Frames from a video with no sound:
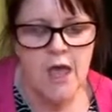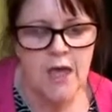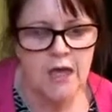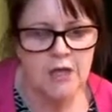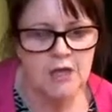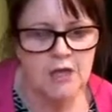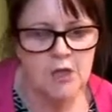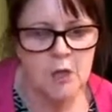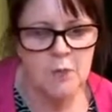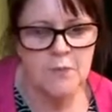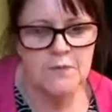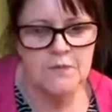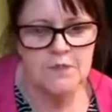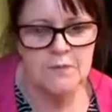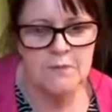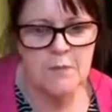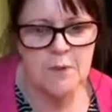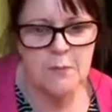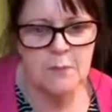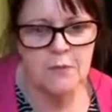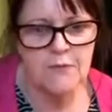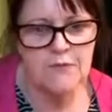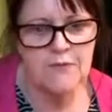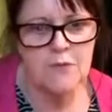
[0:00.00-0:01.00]
It chops them
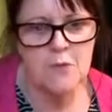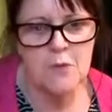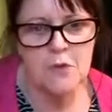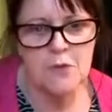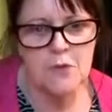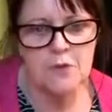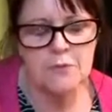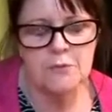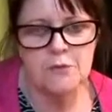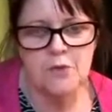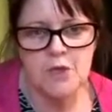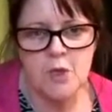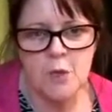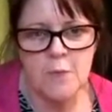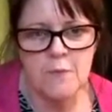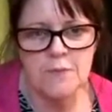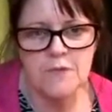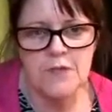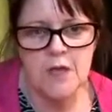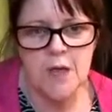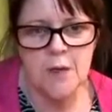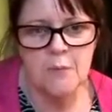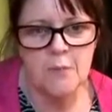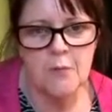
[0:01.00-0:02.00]
up if you want them
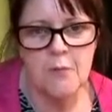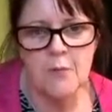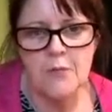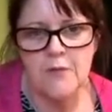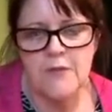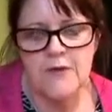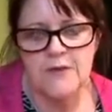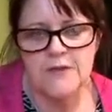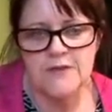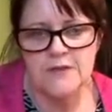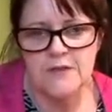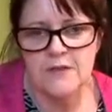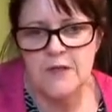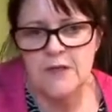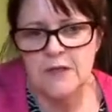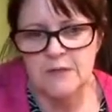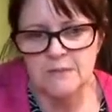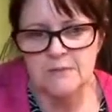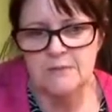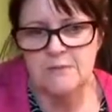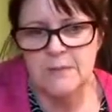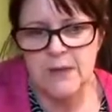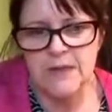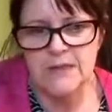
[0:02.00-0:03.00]
chopped up, or it
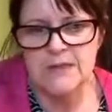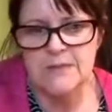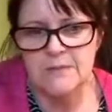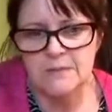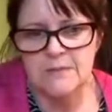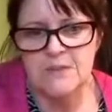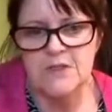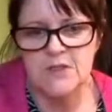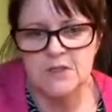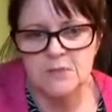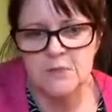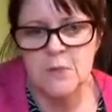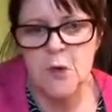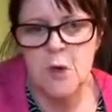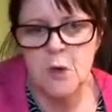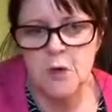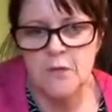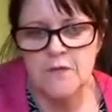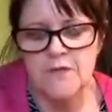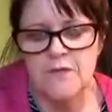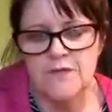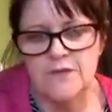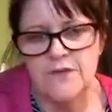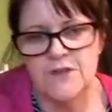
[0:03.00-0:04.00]
makes them
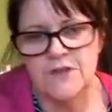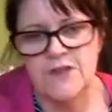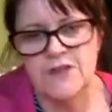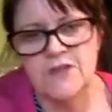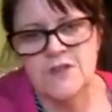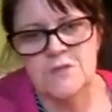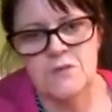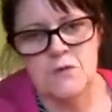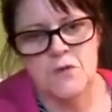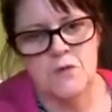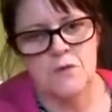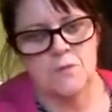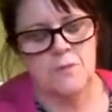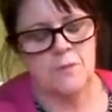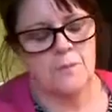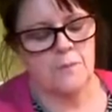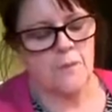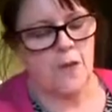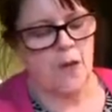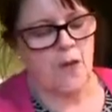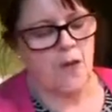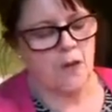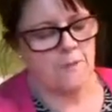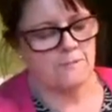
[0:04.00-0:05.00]
smooth if it's a smooth
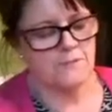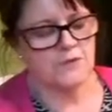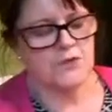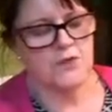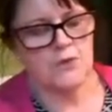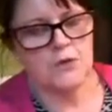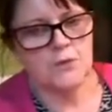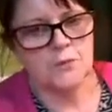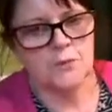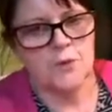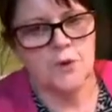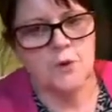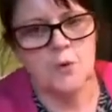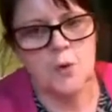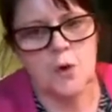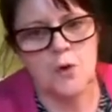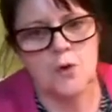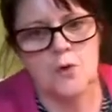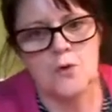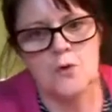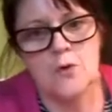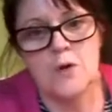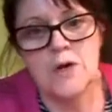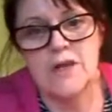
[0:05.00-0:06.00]
soup you
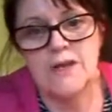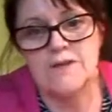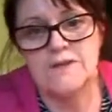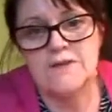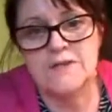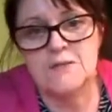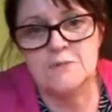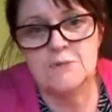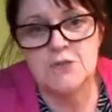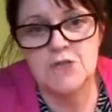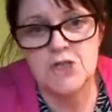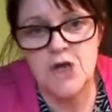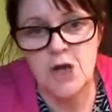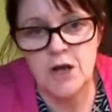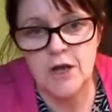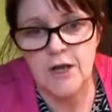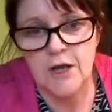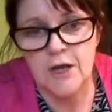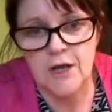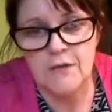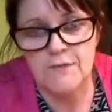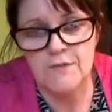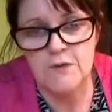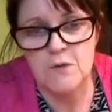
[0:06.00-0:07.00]
want, or leaves them
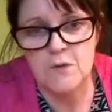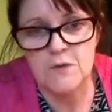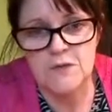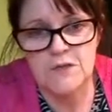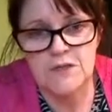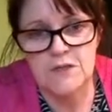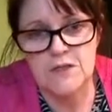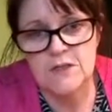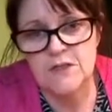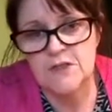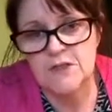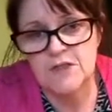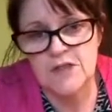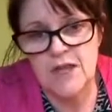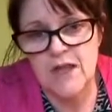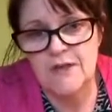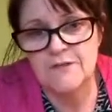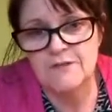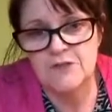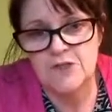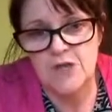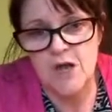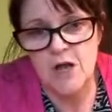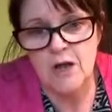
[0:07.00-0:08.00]
chunky if you want it
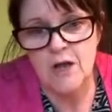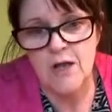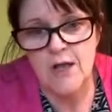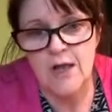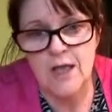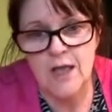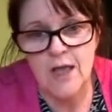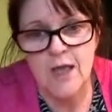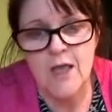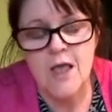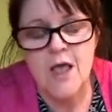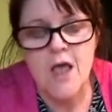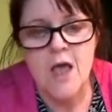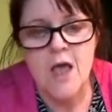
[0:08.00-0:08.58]
left chunky.